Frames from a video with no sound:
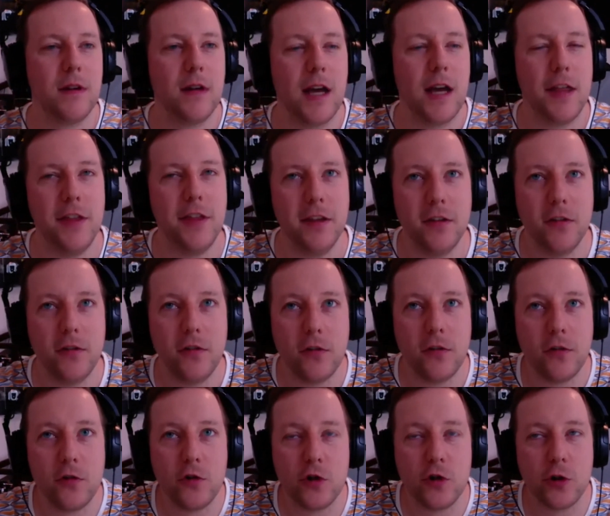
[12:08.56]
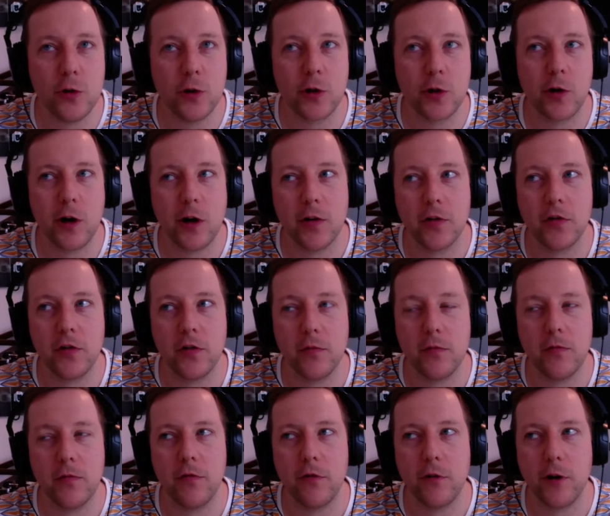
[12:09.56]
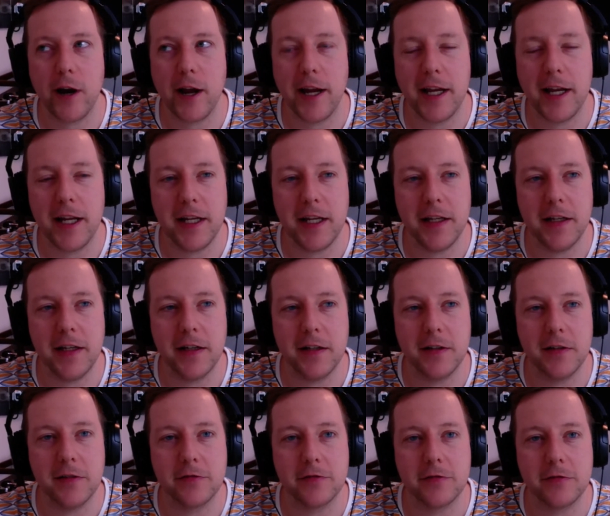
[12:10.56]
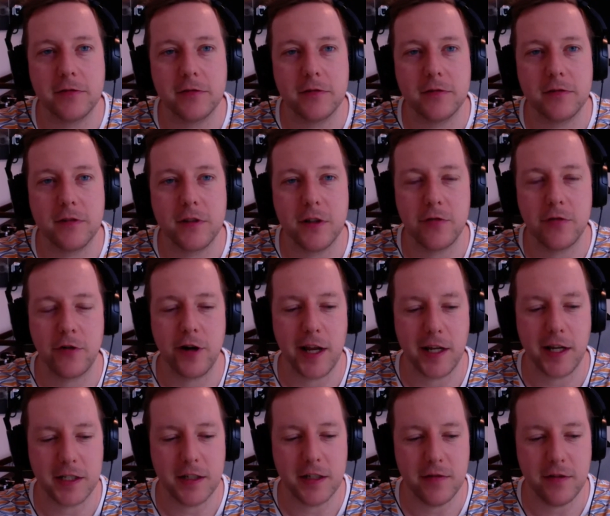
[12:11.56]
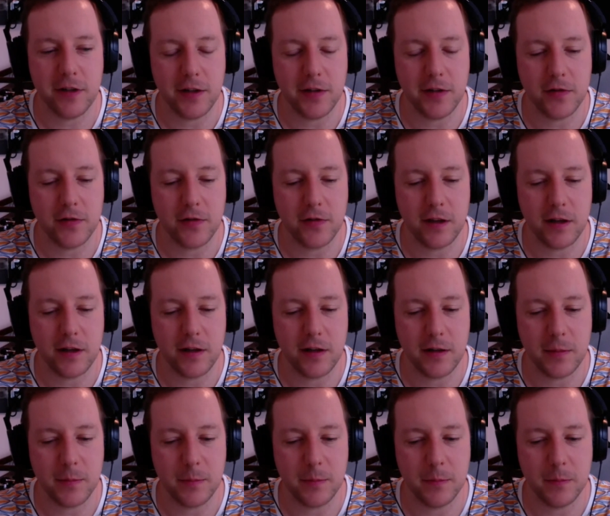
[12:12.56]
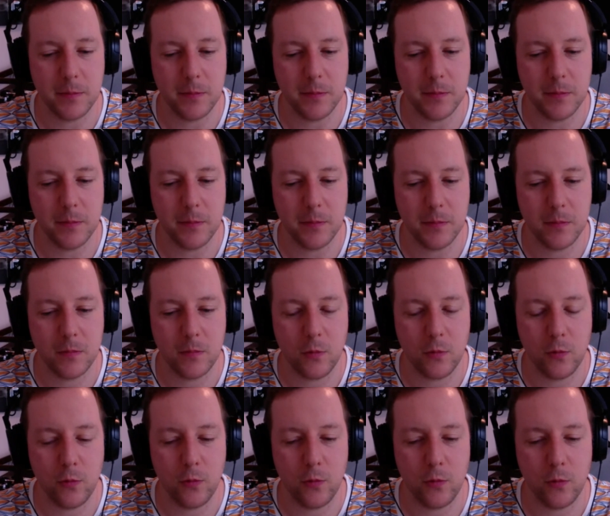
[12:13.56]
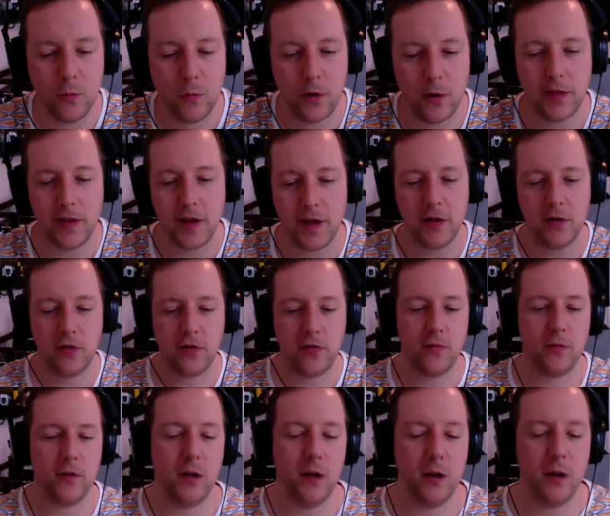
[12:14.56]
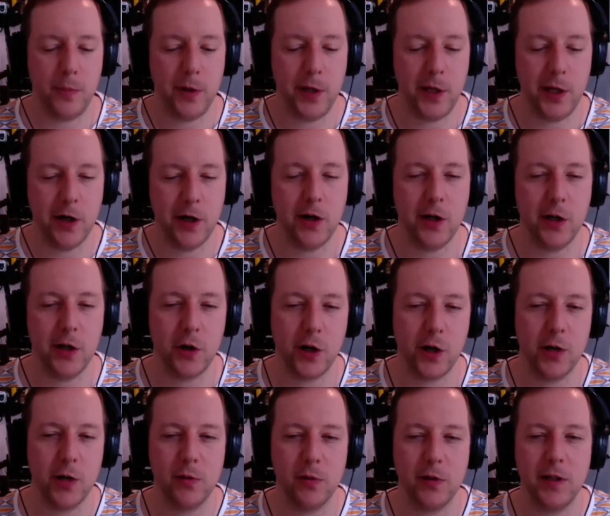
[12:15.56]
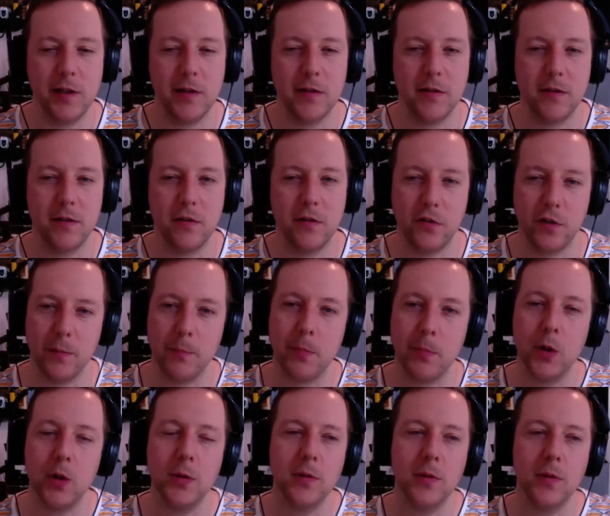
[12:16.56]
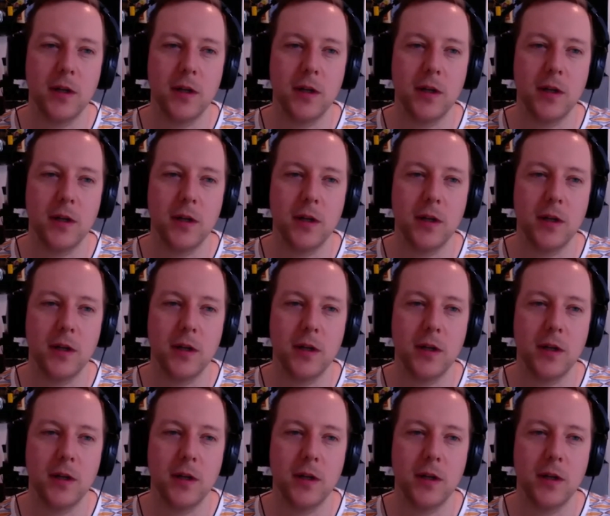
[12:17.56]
I think this is true across a variety of different activities that when things appear incredibly simple,